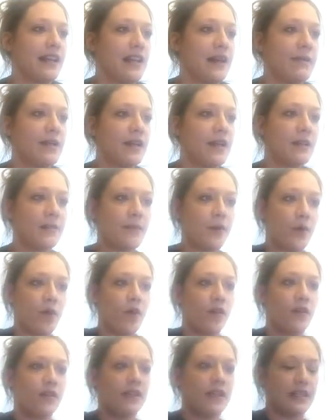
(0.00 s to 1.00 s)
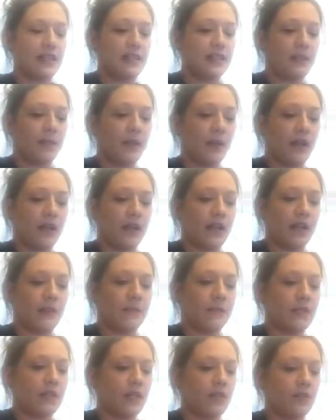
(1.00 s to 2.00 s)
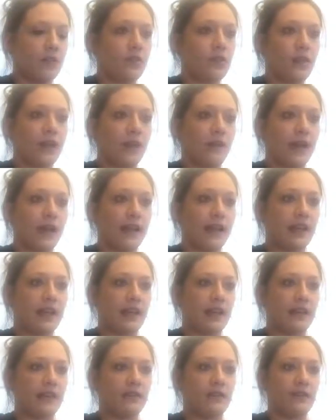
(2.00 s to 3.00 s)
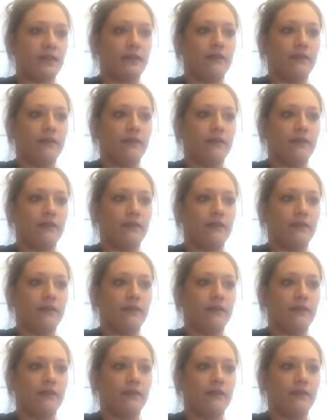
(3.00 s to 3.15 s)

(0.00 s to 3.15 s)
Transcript: Let me pull this part up too so that way I can